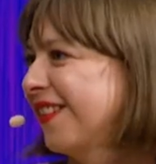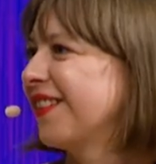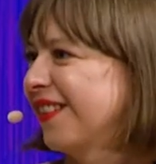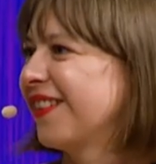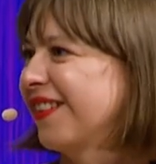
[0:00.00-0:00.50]
then
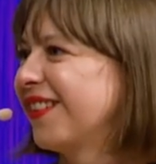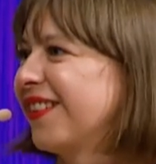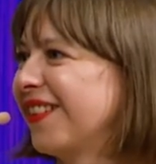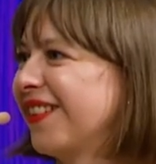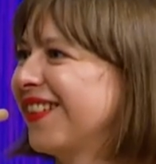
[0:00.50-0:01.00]
you will be
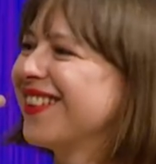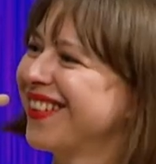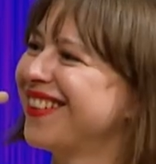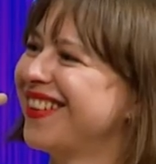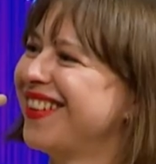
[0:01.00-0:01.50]
perfect to
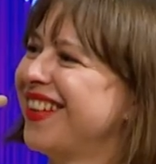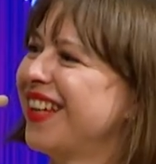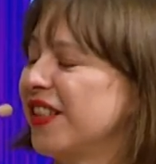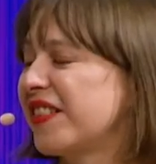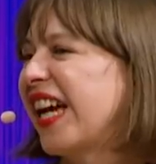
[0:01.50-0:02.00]
yourself.
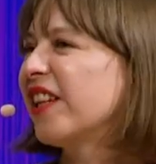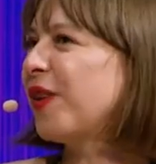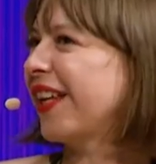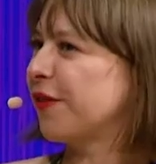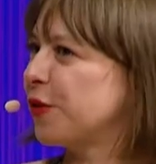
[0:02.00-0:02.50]
And it's kind
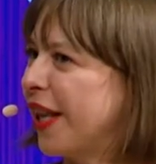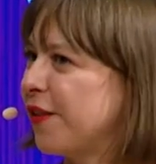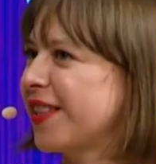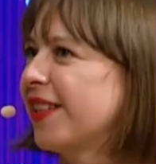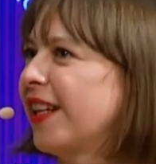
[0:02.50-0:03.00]
of like with
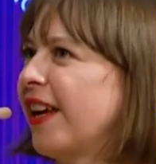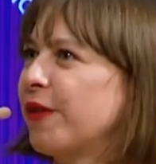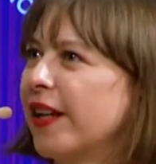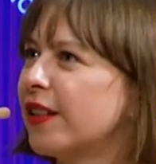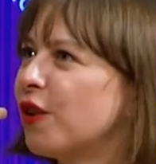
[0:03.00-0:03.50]
everything in
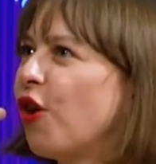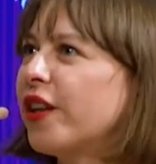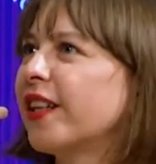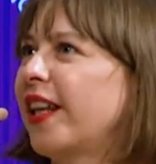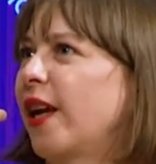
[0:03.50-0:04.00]
life, like
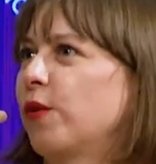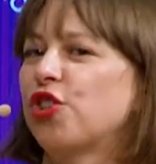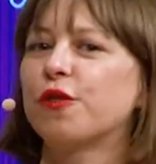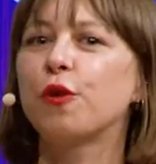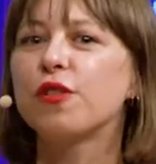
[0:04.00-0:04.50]
learning a
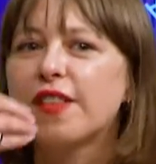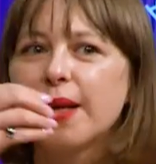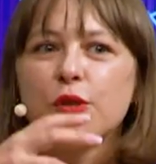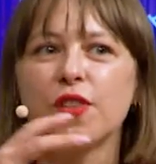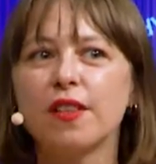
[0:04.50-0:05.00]
language. The first
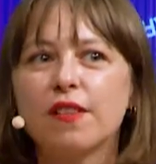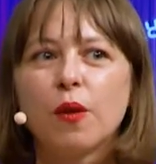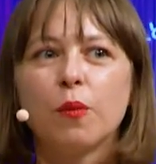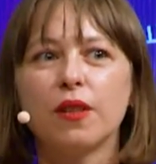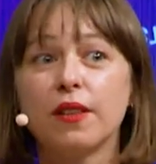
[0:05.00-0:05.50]
time you sit
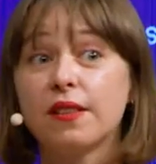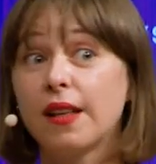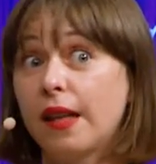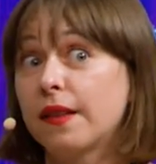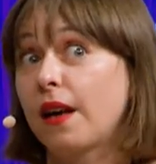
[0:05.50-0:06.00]
somewhere in
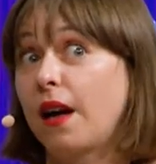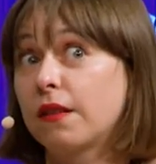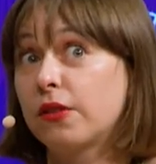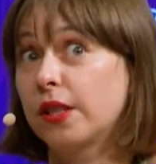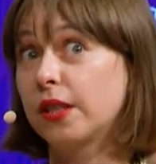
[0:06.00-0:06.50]
this other
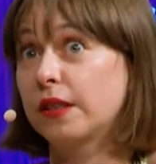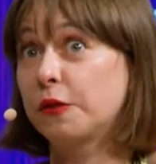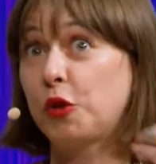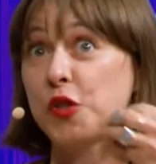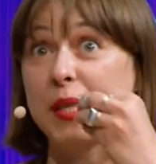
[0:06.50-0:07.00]
country and
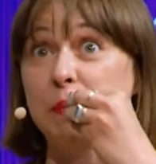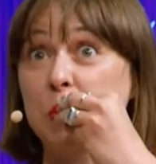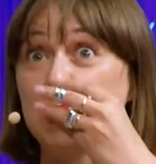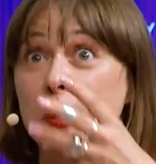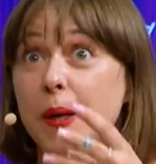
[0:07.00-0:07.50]
the first time
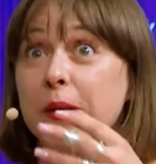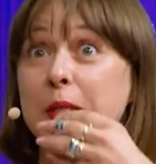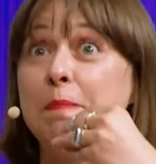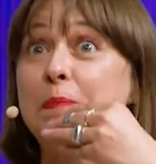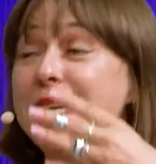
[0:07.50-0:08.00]
to
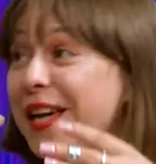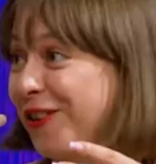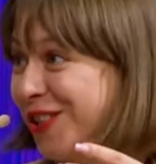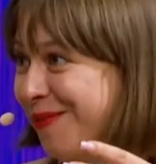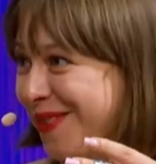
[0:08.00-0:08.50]
speak
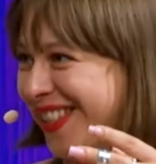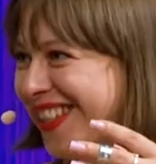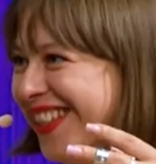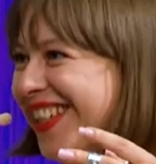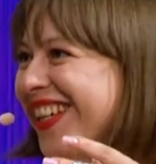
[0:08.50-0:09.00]
out
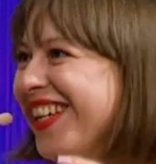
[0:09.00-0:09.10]
something,